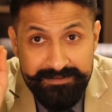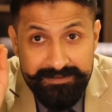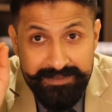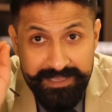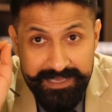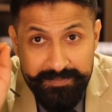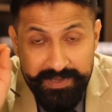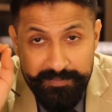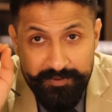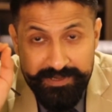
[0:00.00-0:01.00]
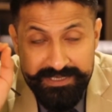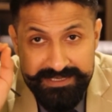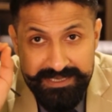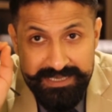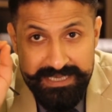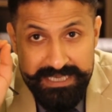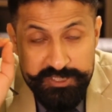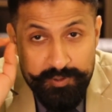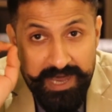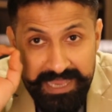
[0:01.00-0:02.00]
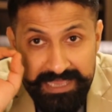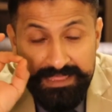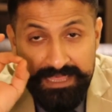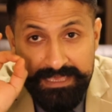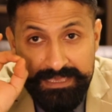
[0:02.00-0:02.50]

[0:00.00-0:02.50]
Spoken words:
Getting my point? So I think